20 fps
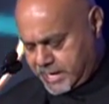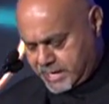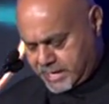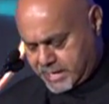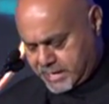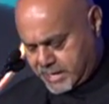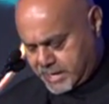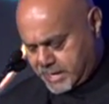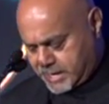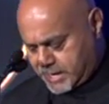
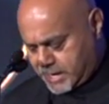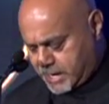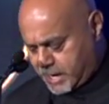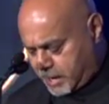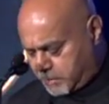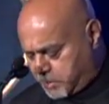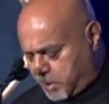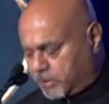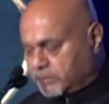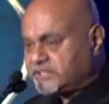about
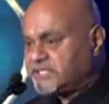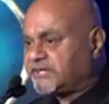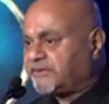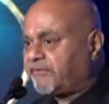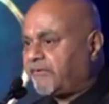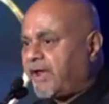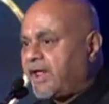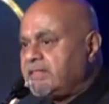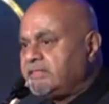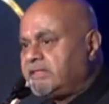
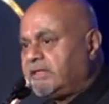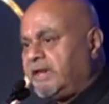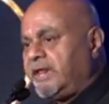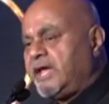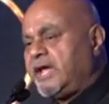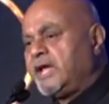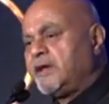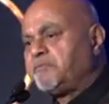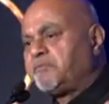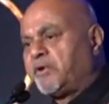strengthening and
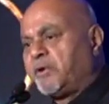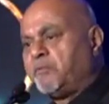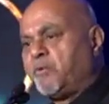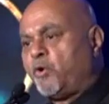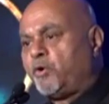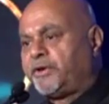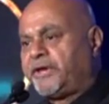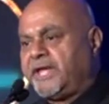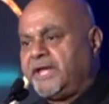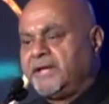
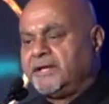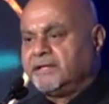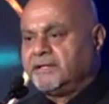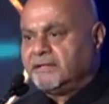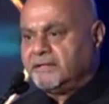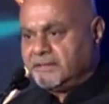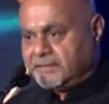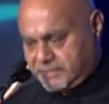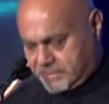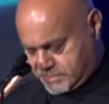promoting
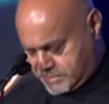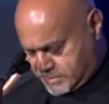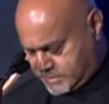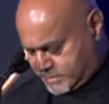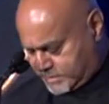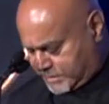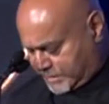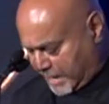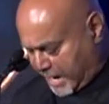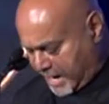ties